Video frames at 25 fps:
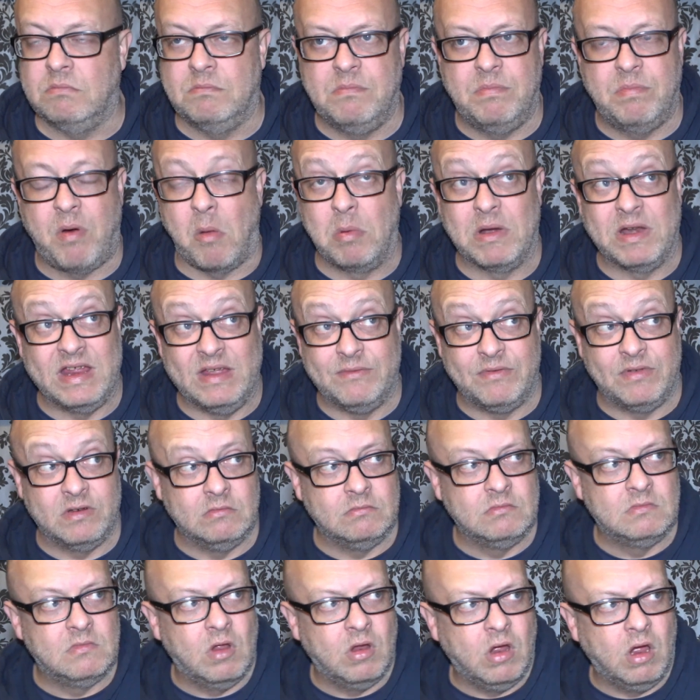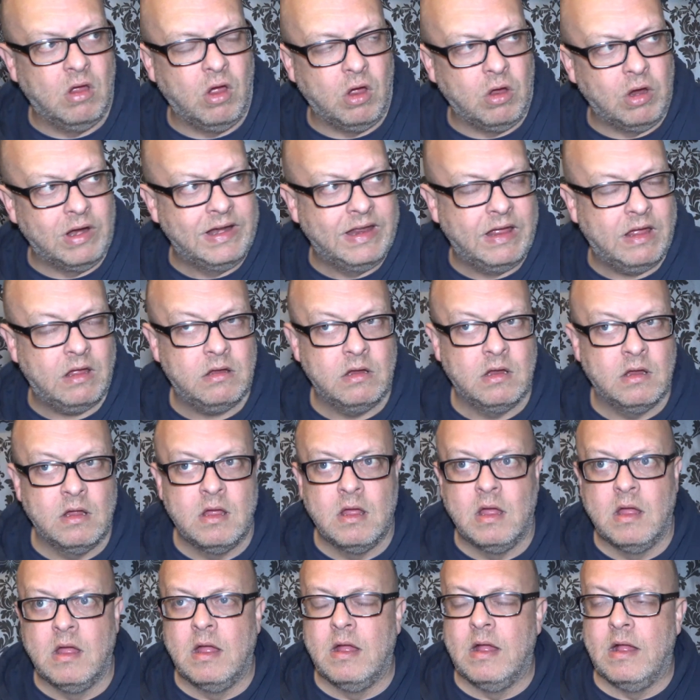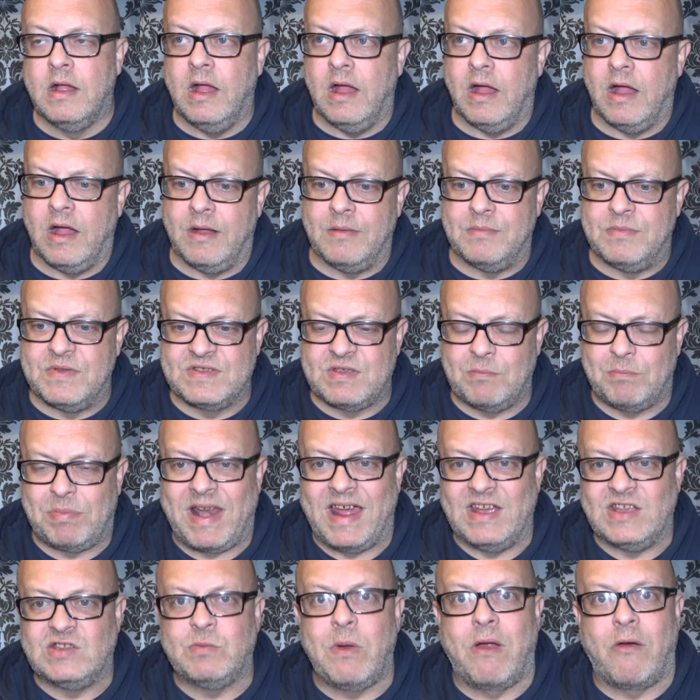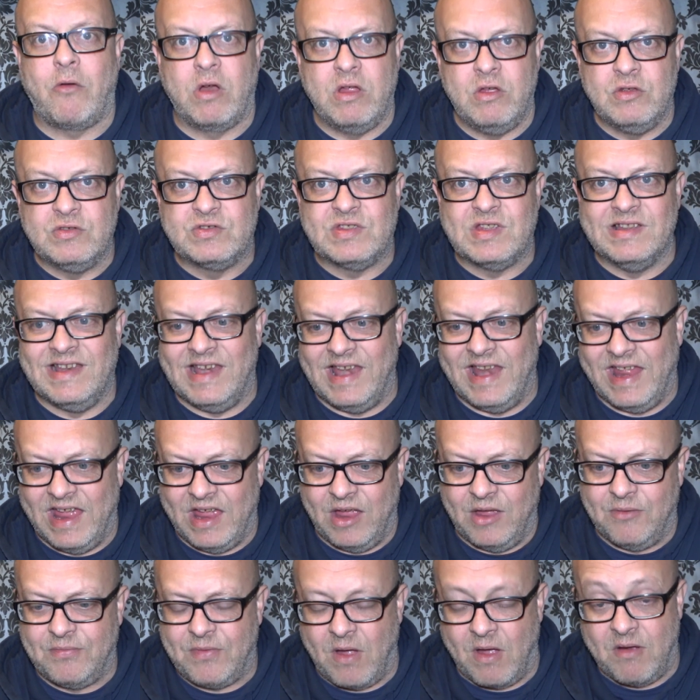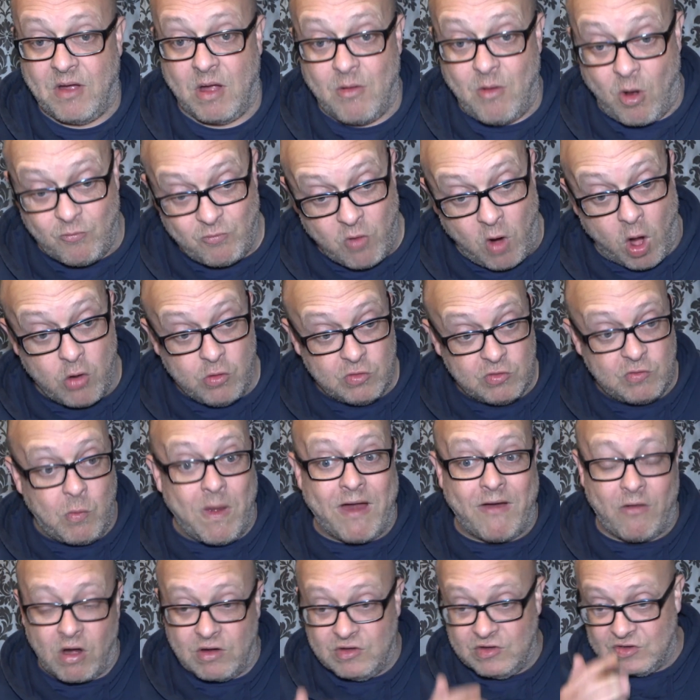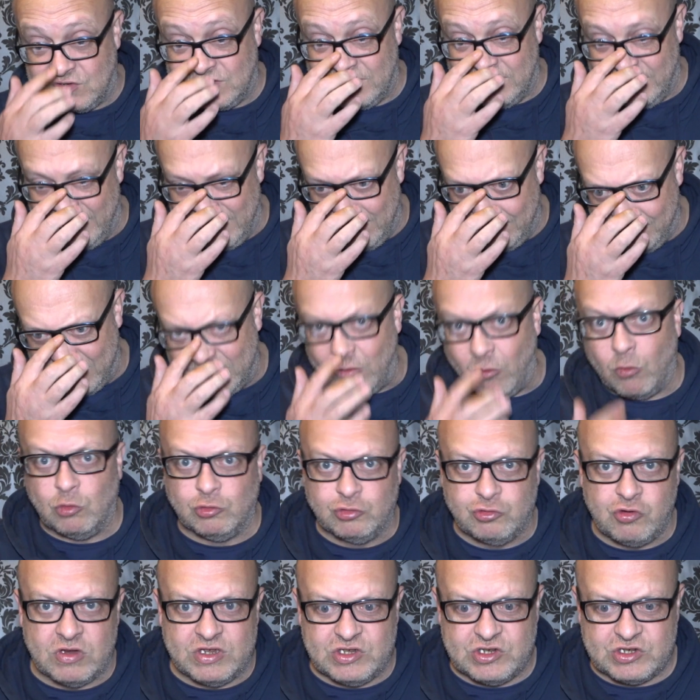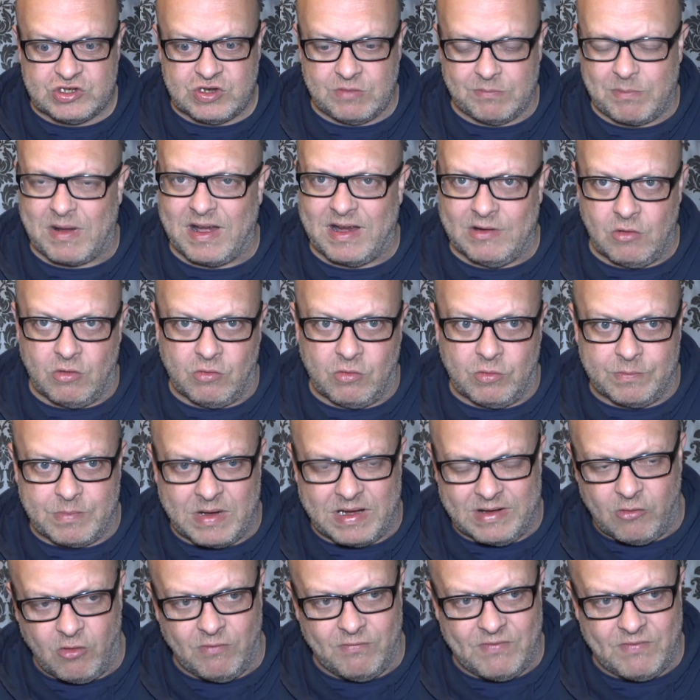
probably even earlier. Uh, there's a place where I used to live, uh, a road where I used to live in Aldridge, a little